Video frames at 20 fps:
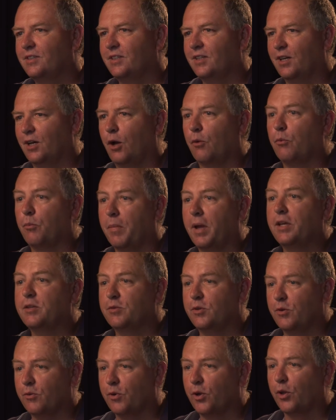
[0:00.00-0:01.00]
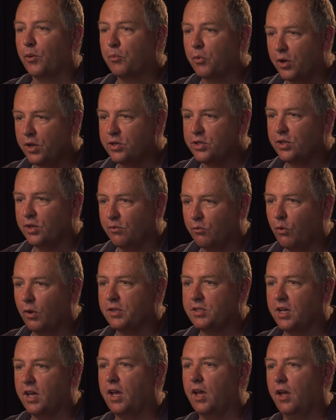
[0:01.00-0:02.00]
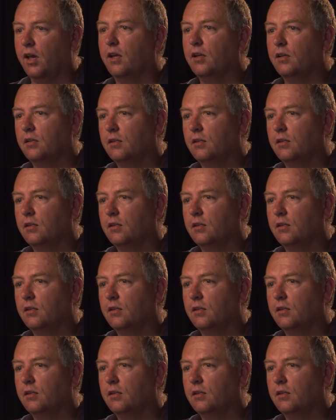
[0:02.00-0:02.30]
It makes you real appreciative of what you had.